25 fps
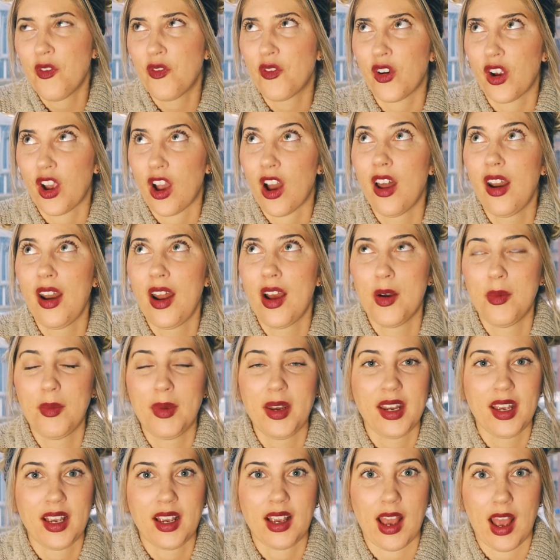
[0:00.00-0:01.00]
forgot how
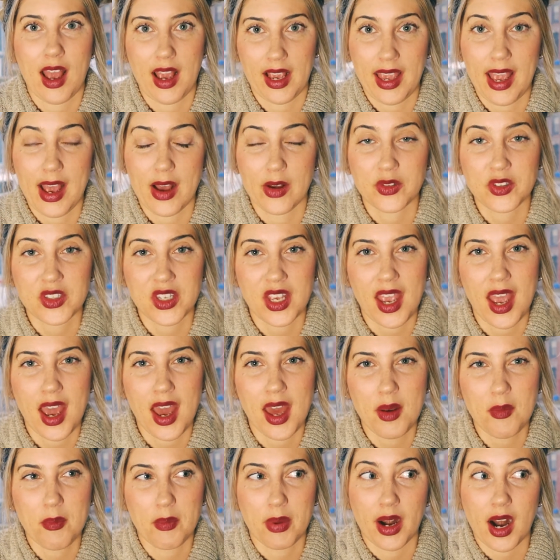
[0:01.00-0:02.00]
many accounts I
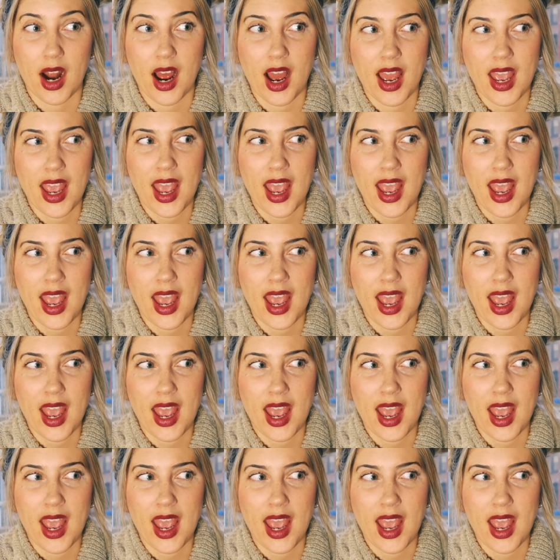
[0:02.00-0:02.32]
had, but I